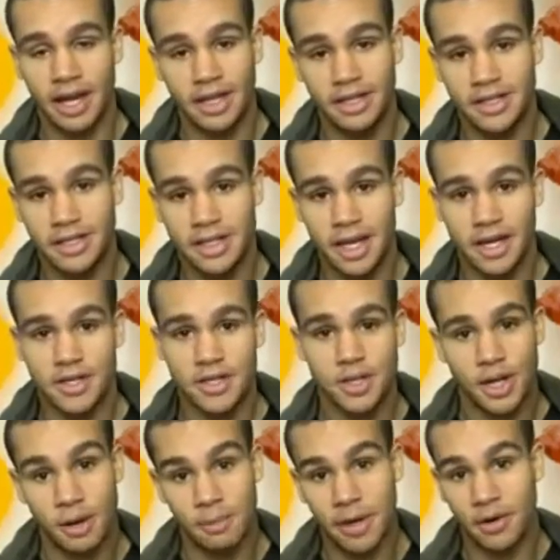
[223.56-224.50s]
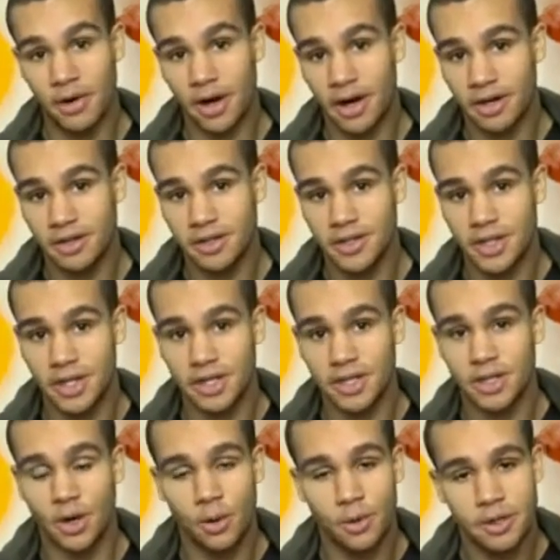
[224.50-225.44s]
any discussion about heart
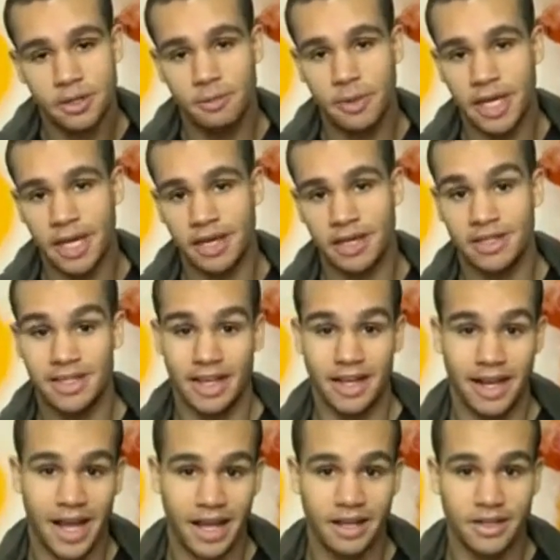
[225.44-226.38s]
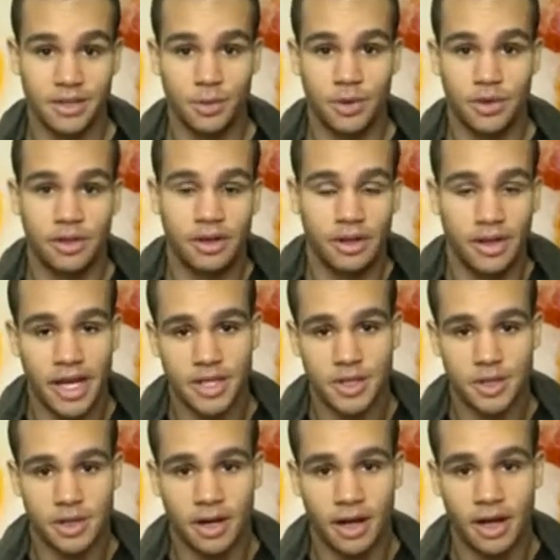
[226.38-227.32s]
disease always begins and ends with
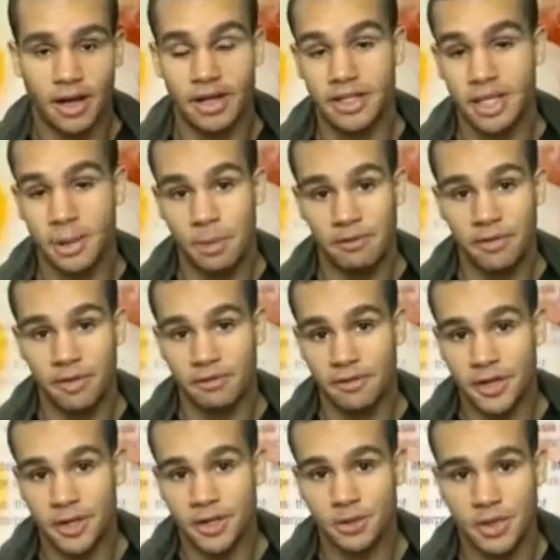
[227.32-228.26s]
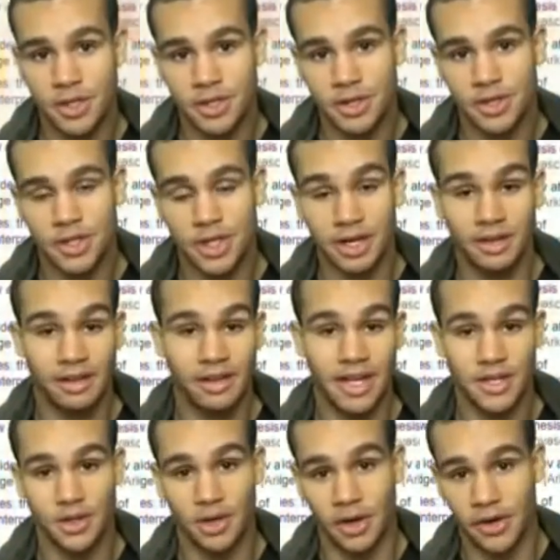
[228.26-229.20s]
cholesterol, and some of the first research on
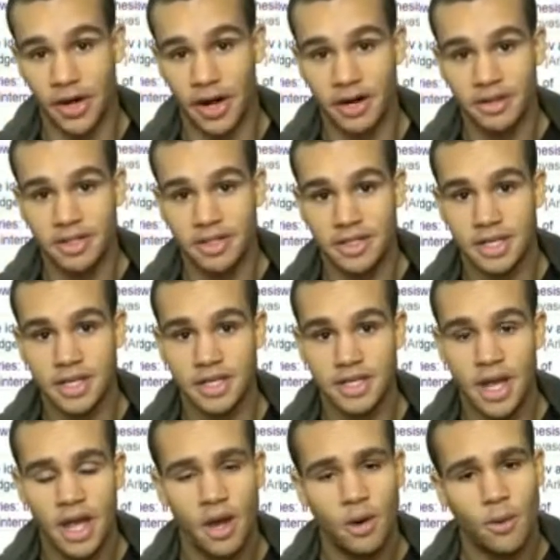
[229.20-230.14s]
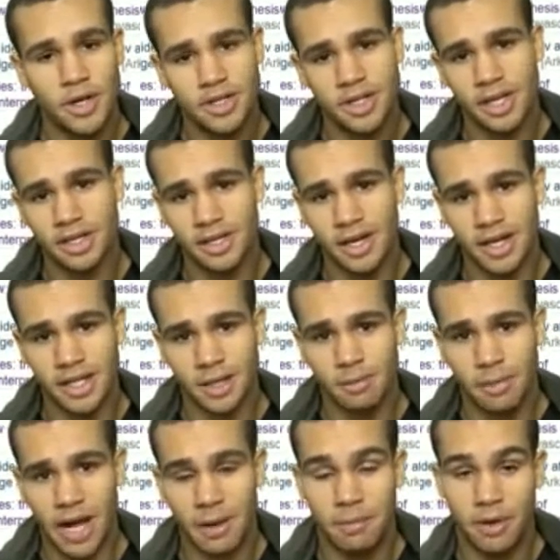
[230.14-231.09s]
cholesterol and heart disease was
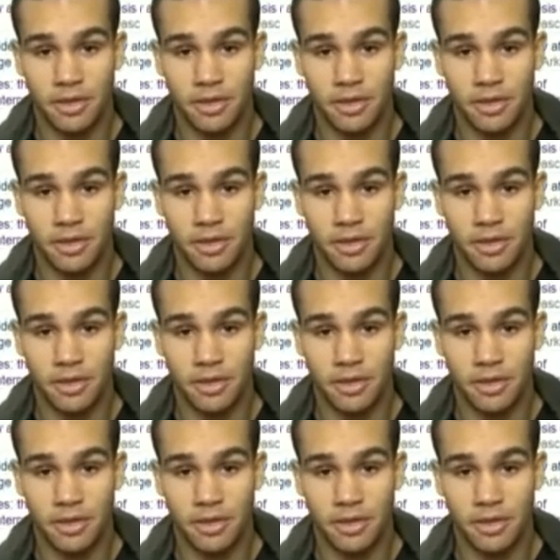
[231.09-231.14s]
conducted by